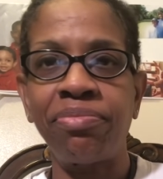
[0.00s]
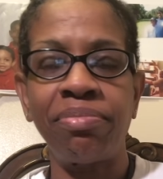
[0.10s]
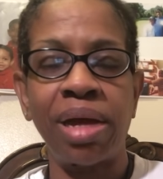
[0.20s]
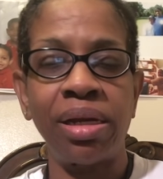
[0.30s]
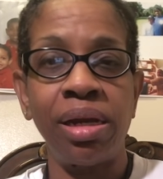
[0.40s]

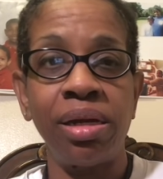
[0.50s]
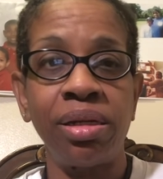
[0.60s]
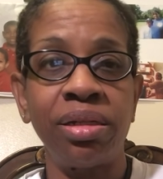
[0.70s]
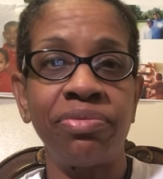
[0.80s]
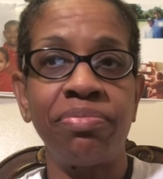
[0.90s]
my
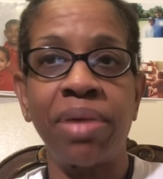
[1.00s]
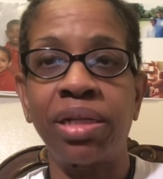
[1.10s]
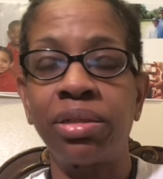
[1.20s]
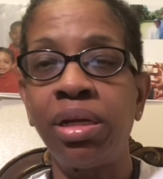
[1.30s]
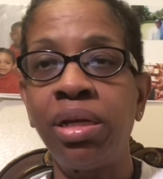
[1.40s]
love,
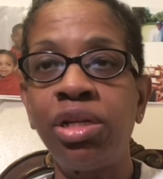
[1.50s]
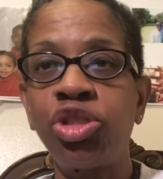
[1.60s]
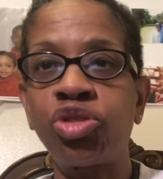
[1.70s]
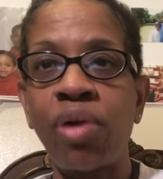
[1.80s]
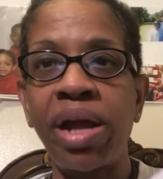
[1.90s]
my
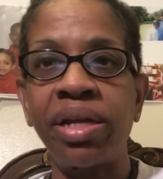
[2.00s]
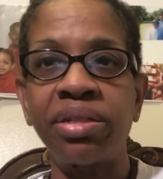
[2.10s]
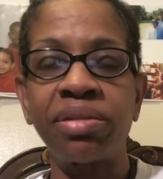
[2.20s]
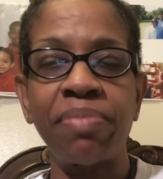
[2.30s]
triumphs,